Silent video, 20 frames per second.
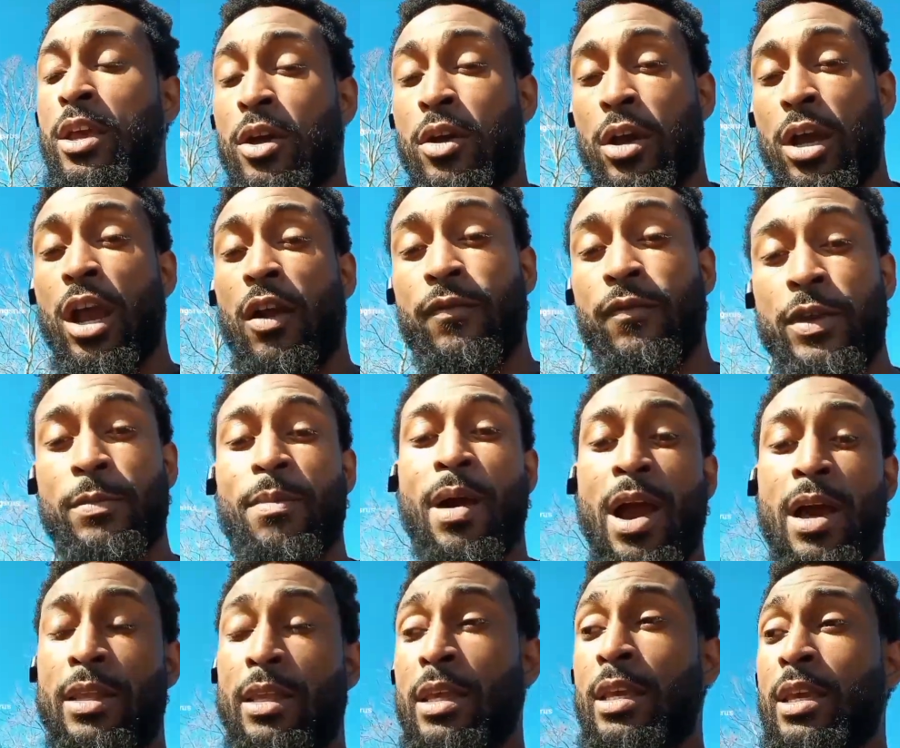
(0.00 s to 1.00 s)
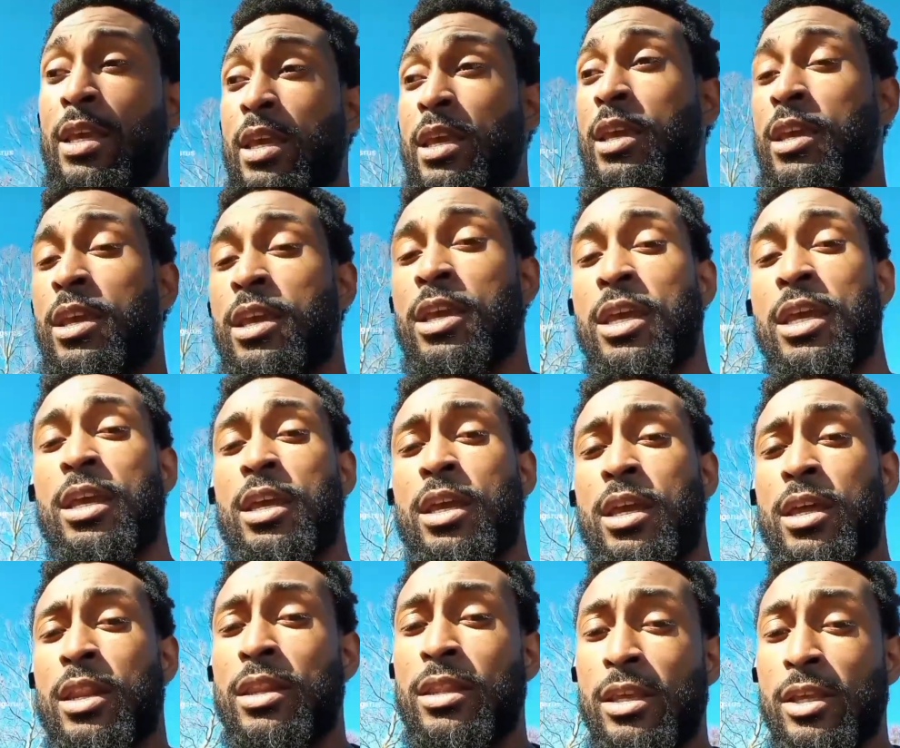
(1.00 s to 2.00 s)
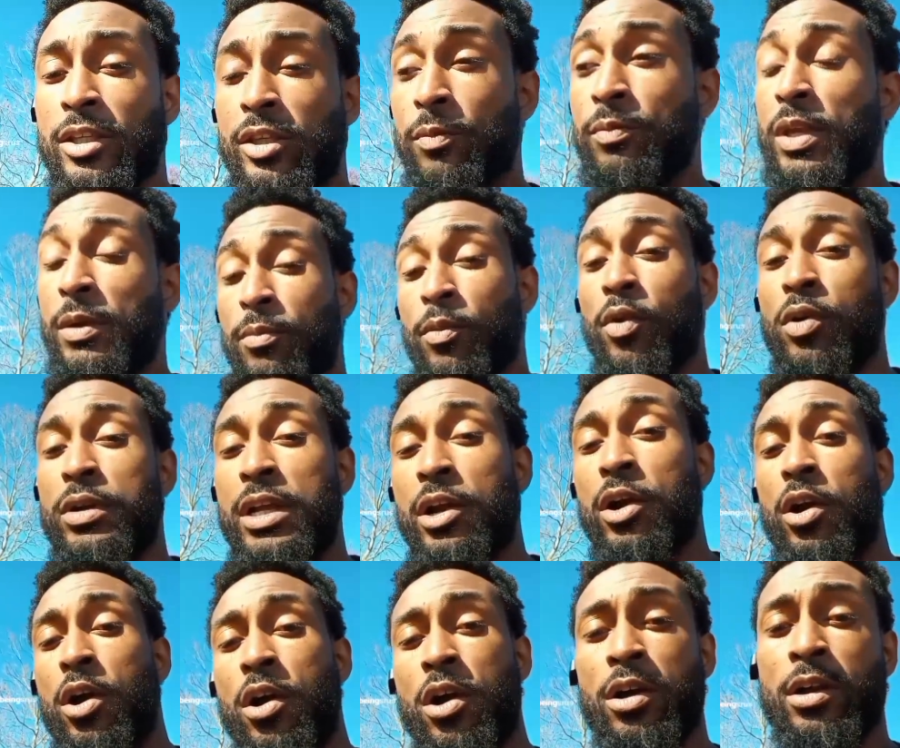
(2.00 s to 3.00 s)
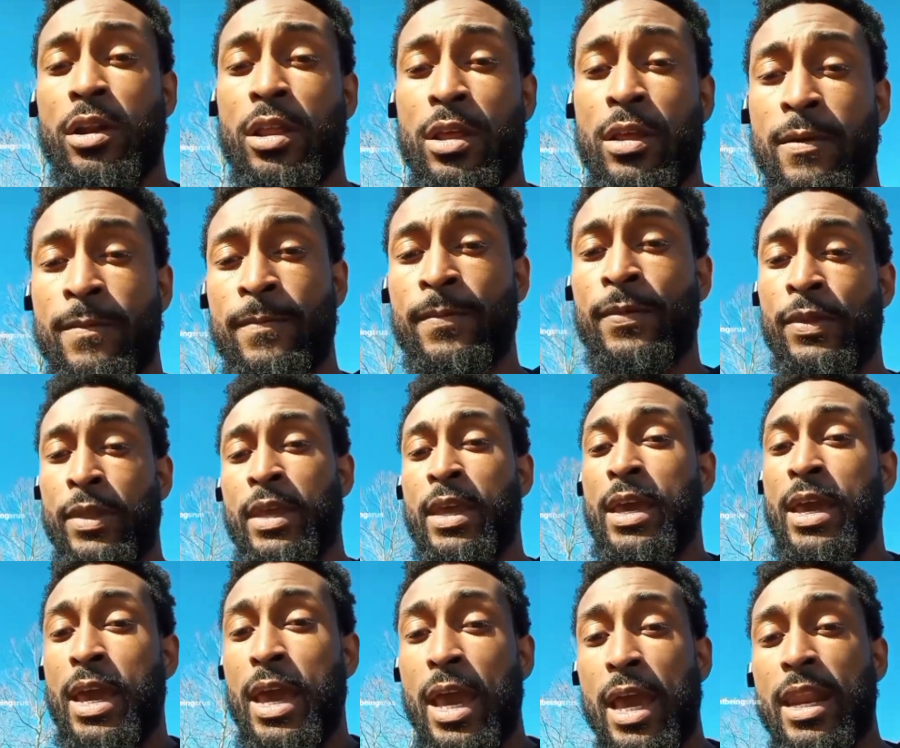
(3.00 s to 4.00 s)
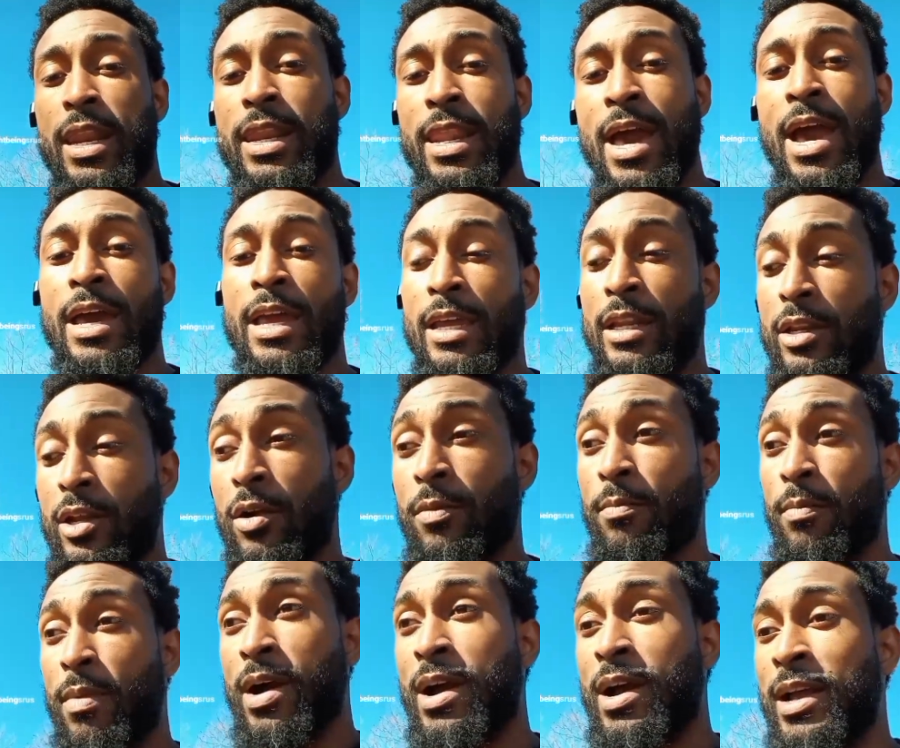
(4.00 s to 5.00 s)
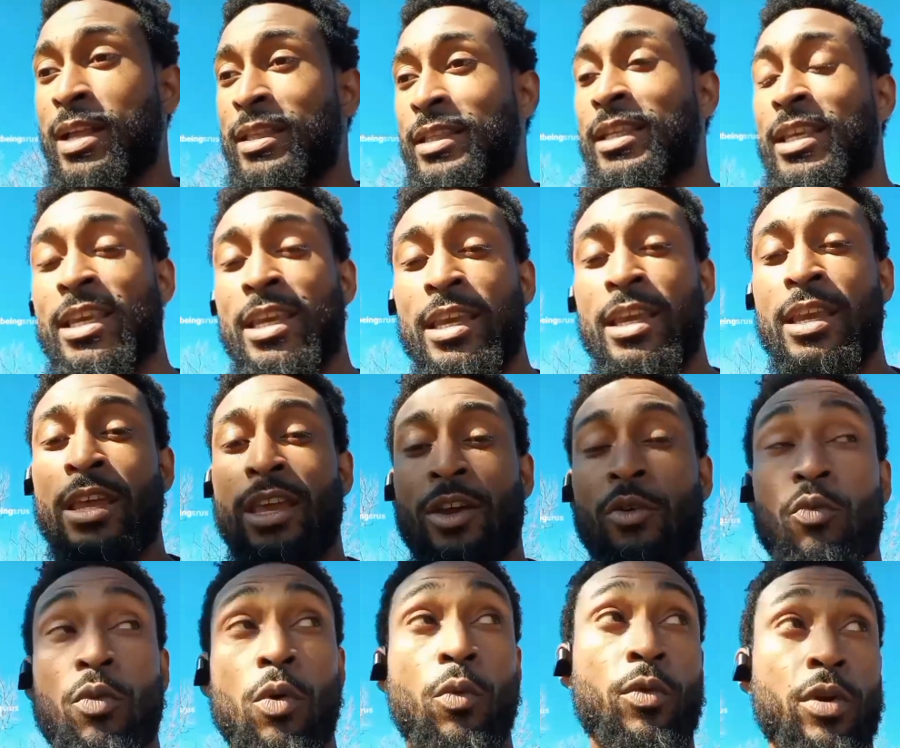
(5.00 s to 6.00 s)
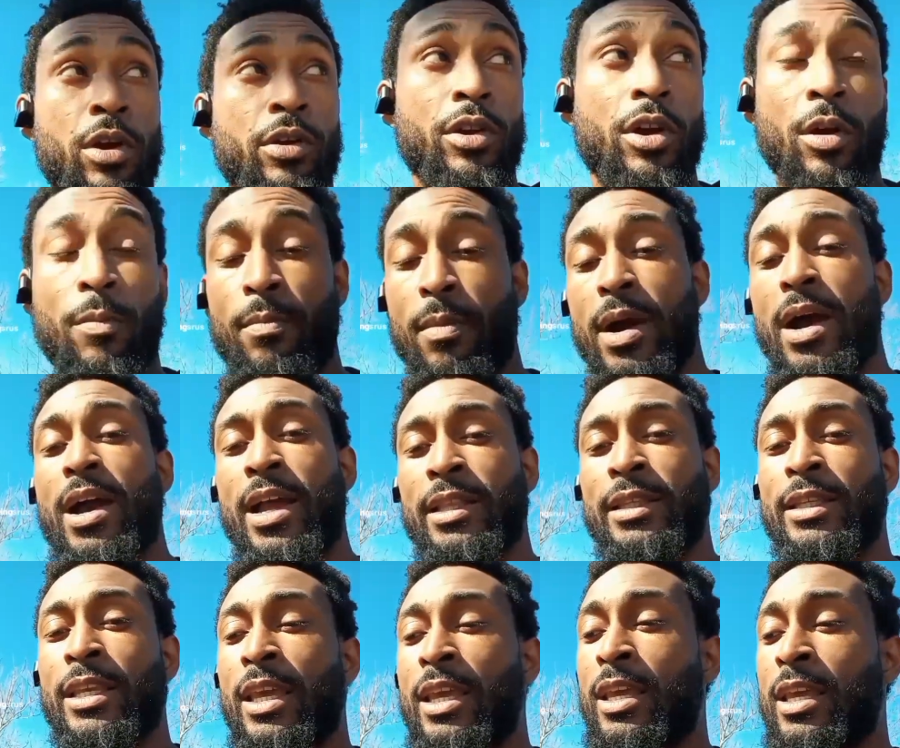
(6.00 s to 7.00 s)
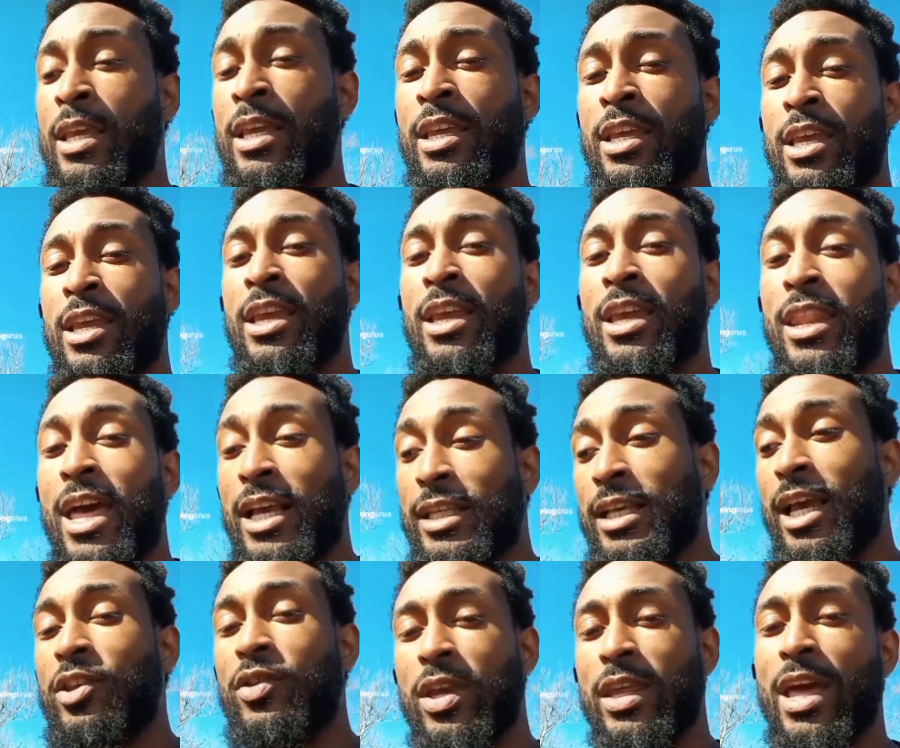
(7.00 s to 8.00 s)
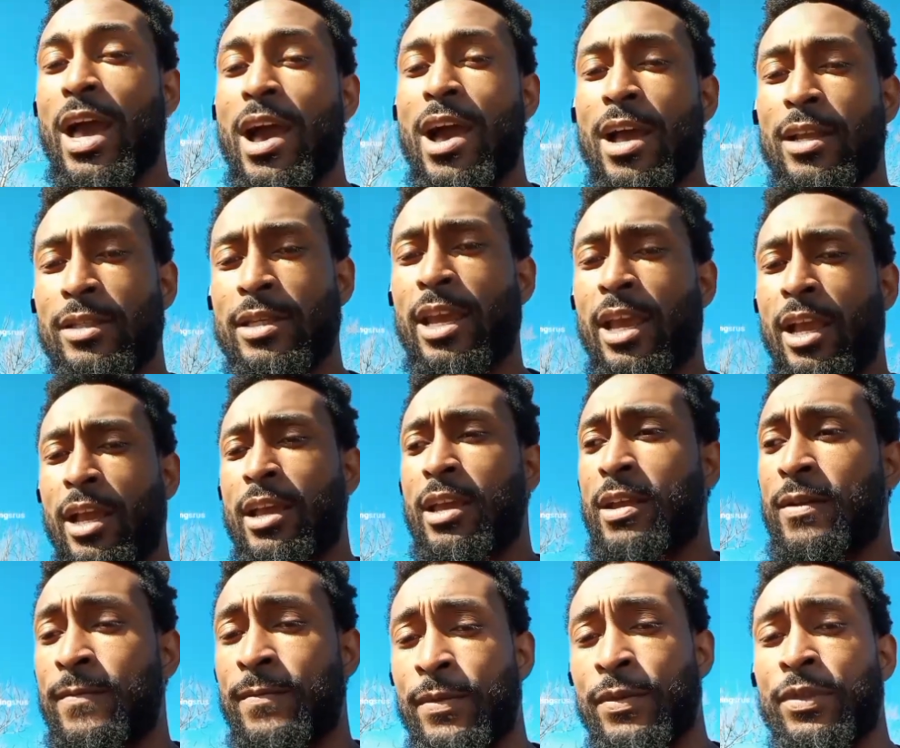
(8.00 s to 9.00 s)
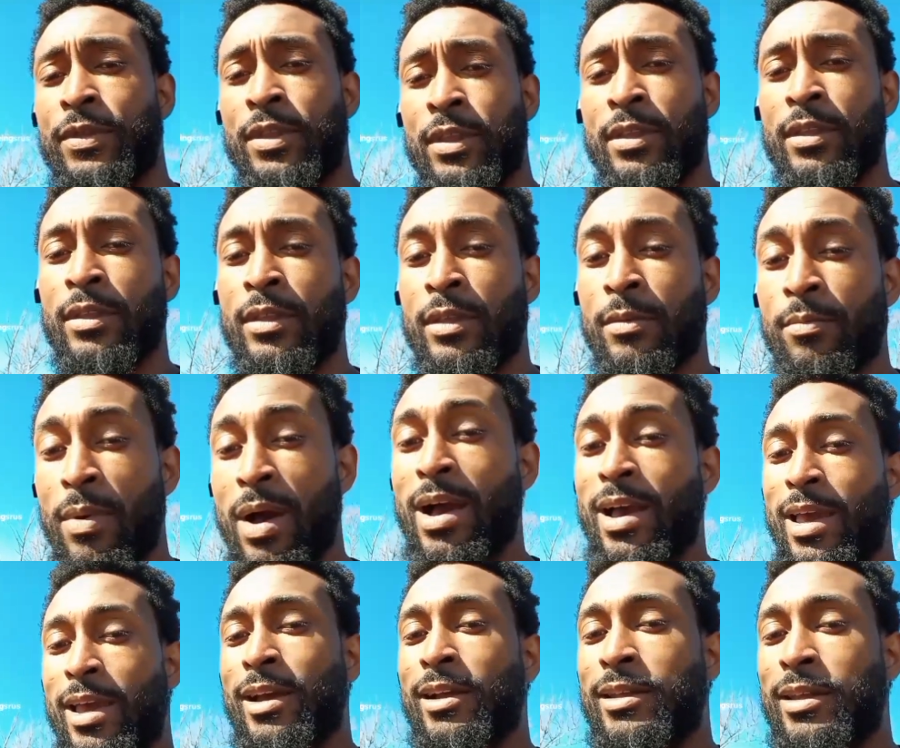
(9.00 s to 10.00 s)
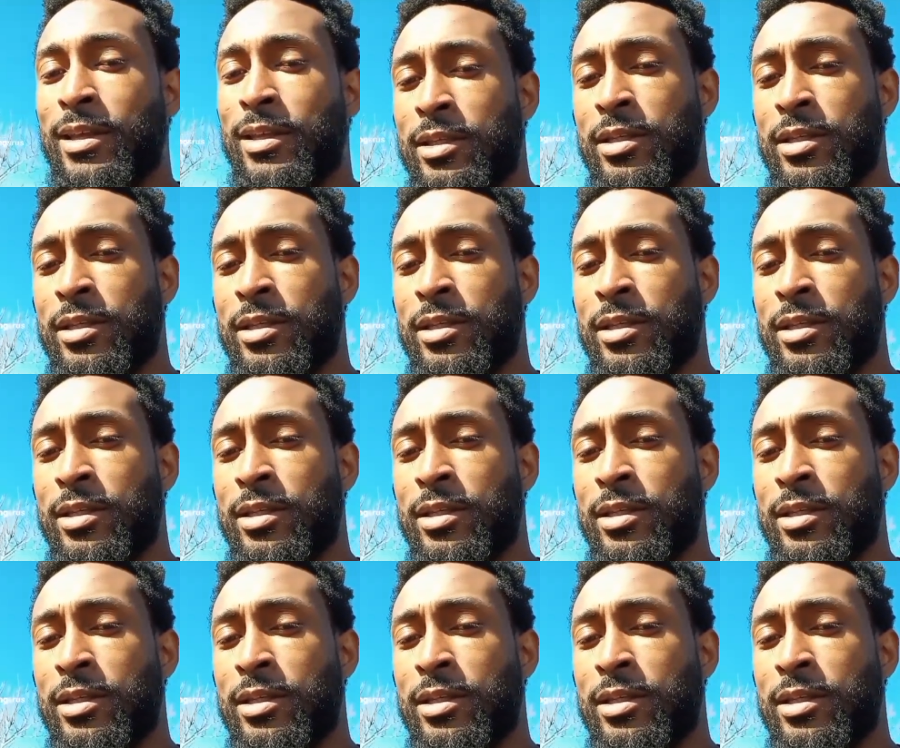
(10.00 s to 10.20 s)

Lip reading: Everybody needs to be more in their heart and not in their minds. When we're in our minds, that's how you get hijacked by aliens,